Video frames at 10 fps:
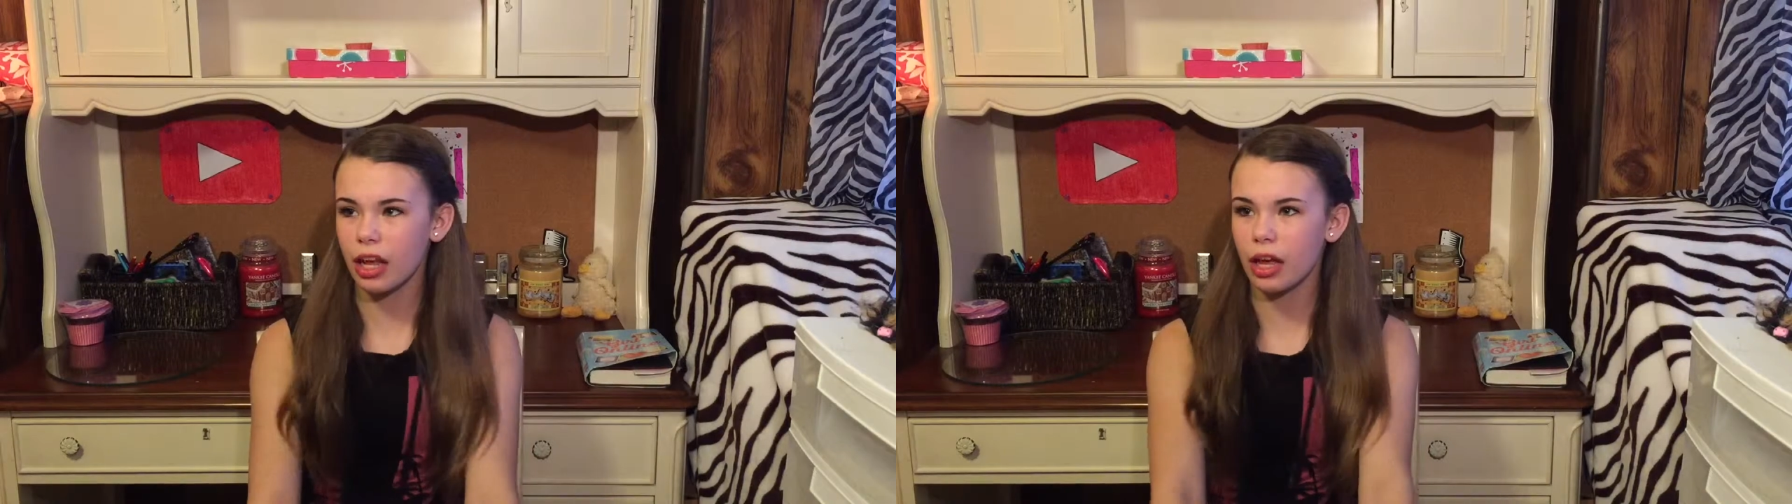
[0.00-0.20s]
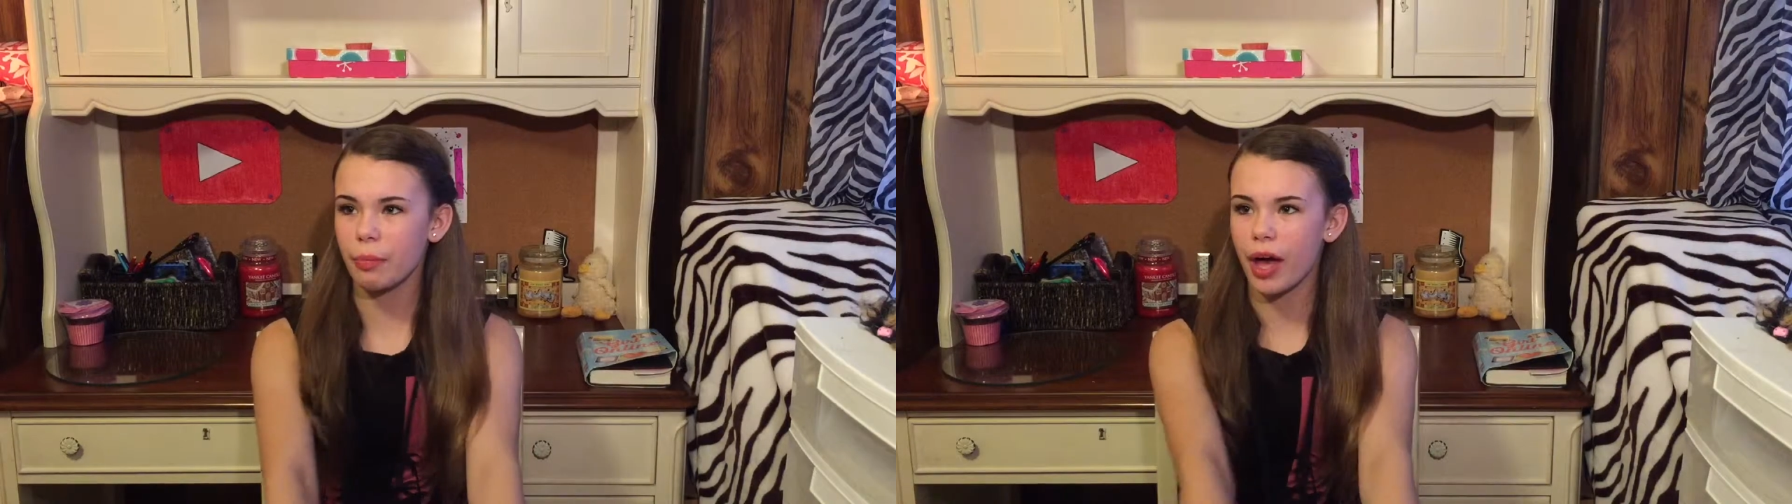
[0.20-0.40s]

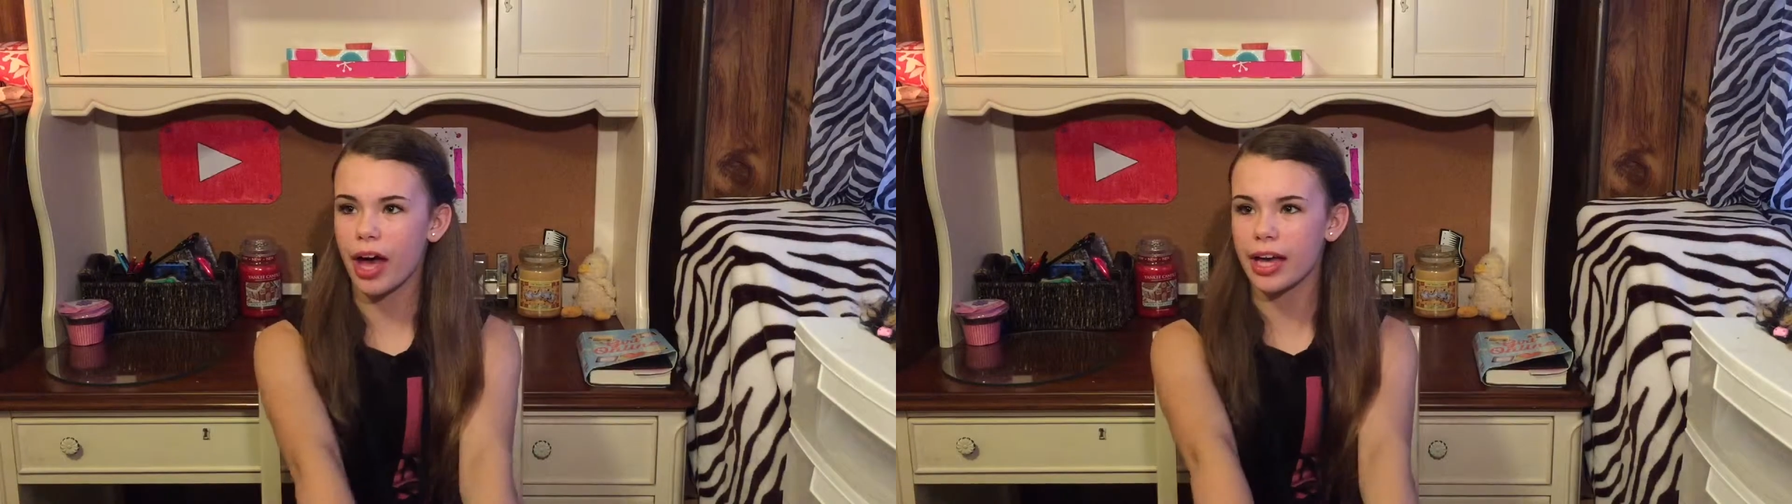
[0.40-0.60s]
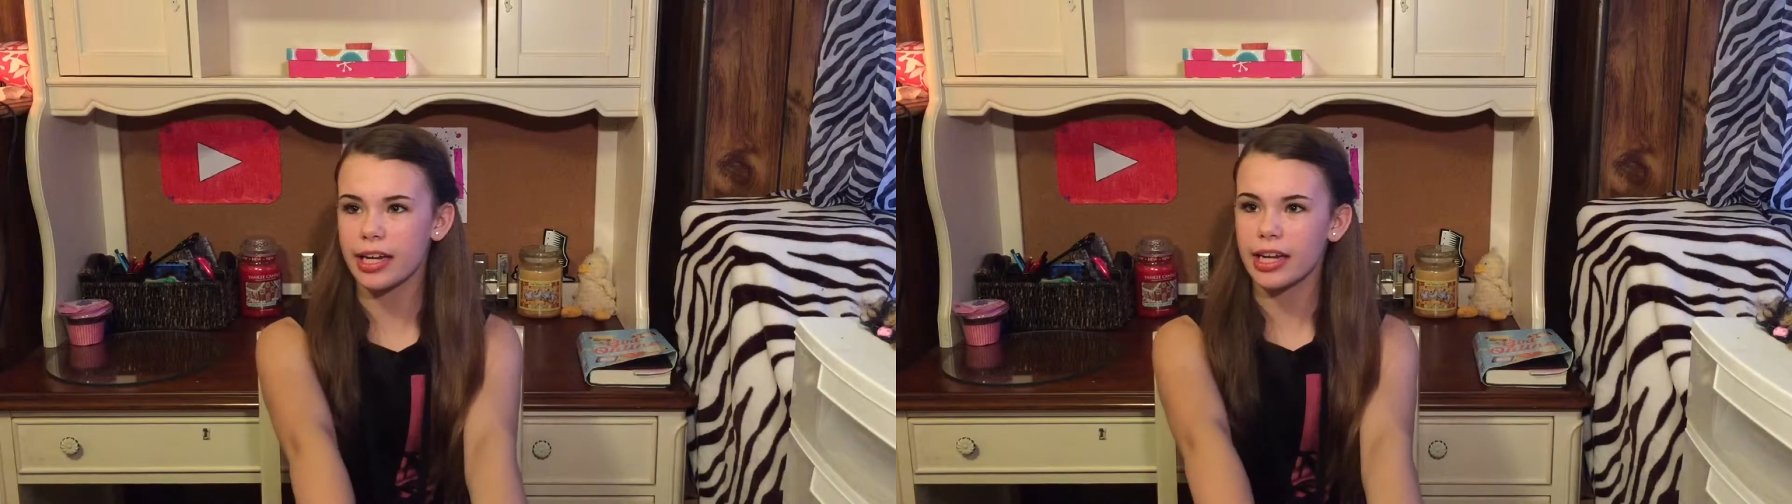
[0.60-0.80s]
up
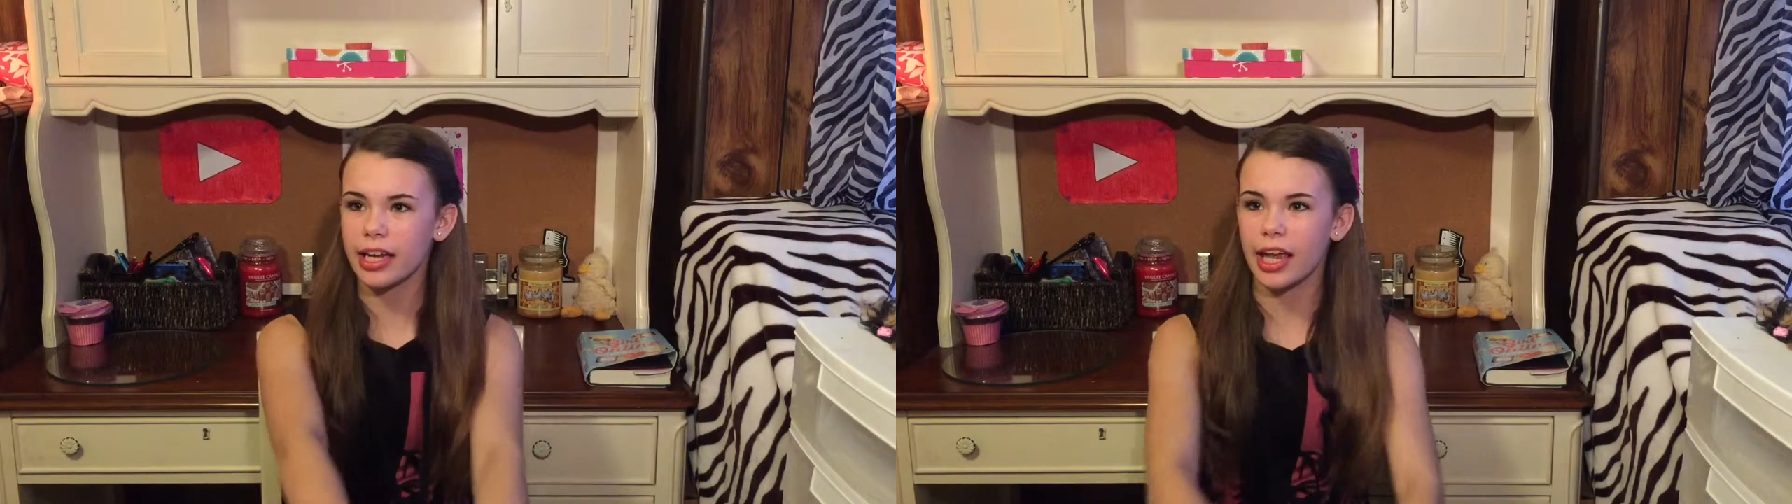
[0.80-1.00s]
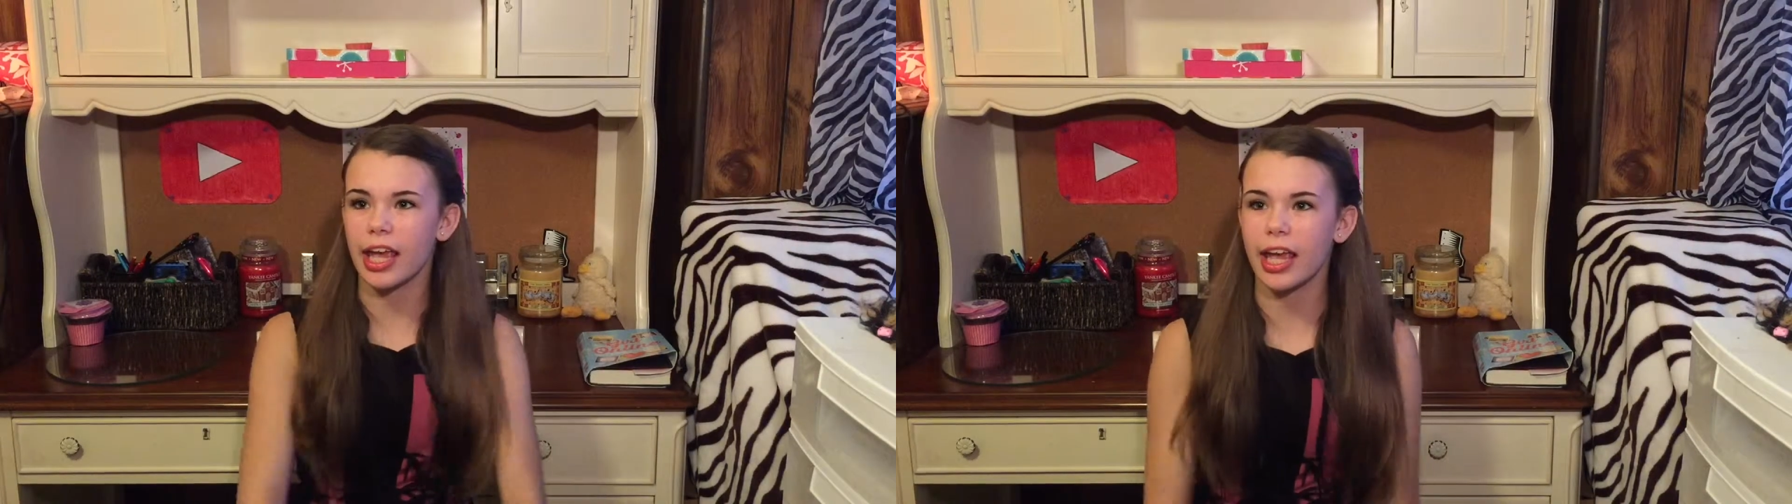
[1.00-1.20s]

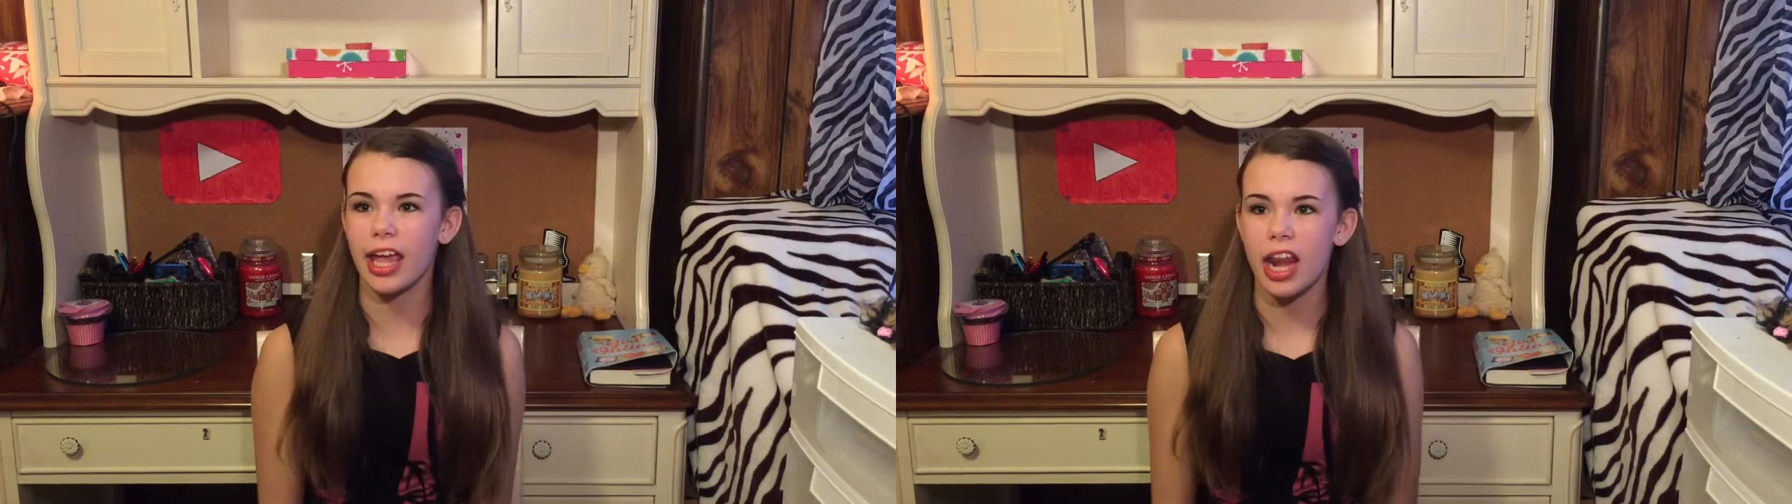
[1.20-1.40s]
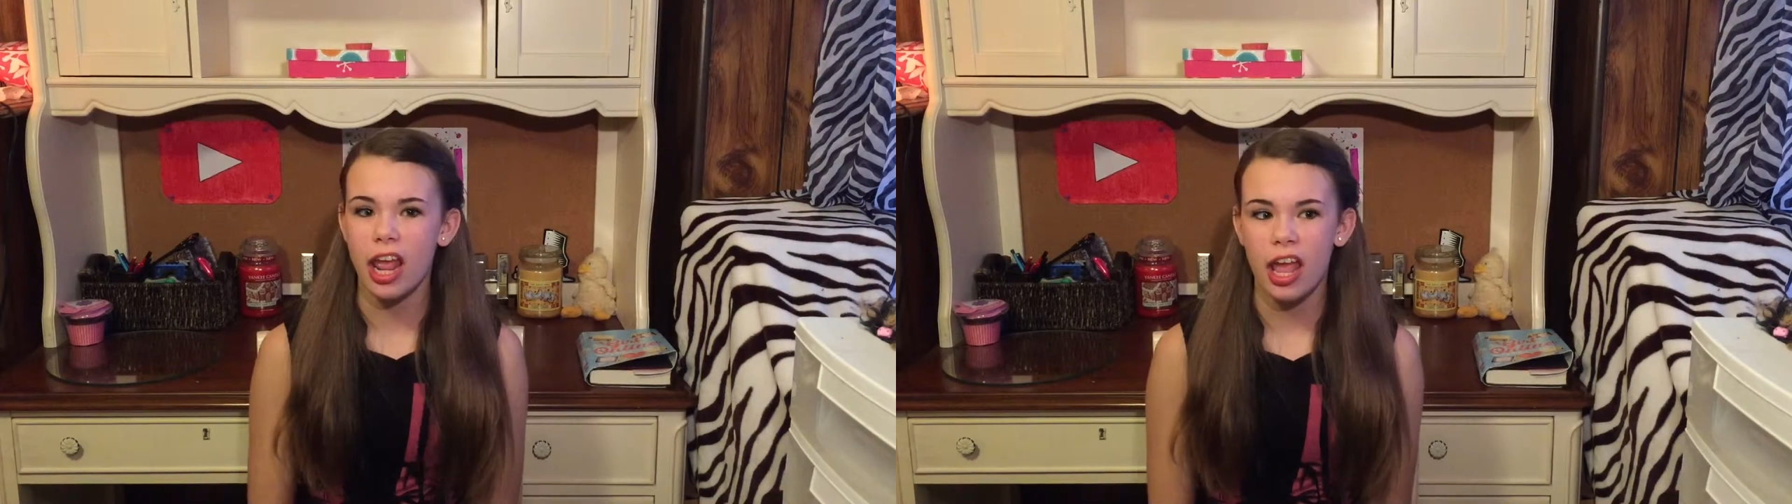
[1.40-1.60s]
hiding
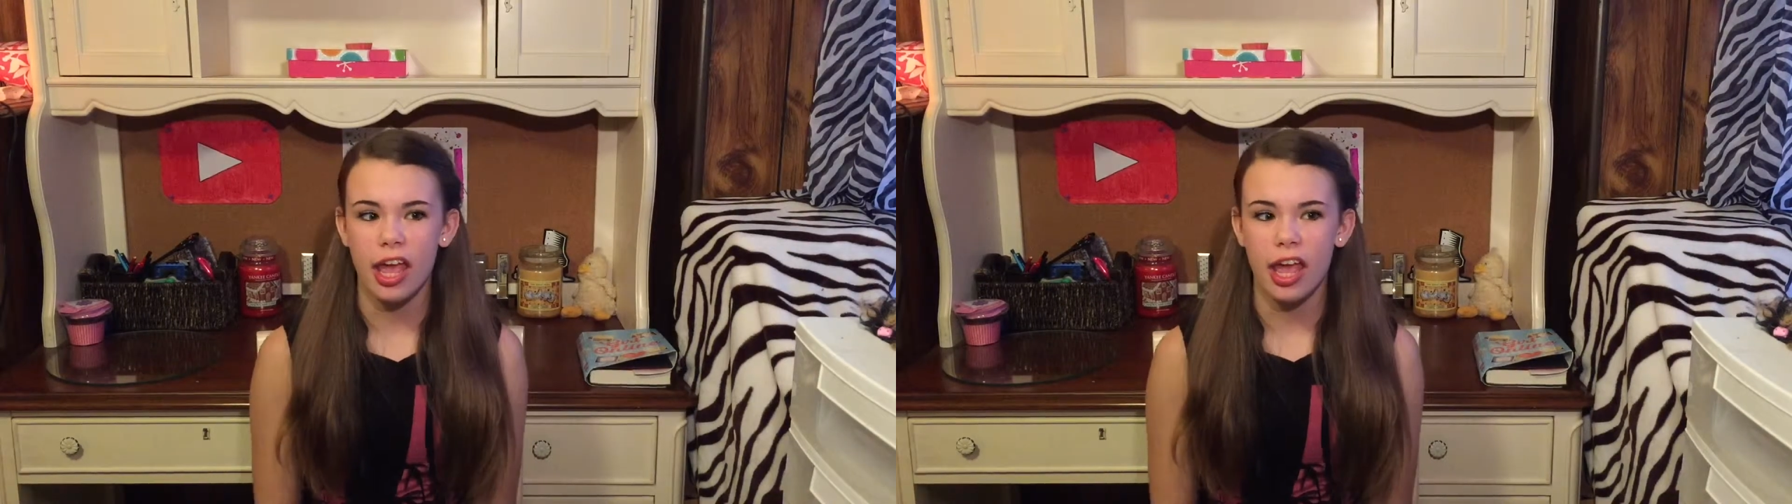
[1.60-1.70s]
it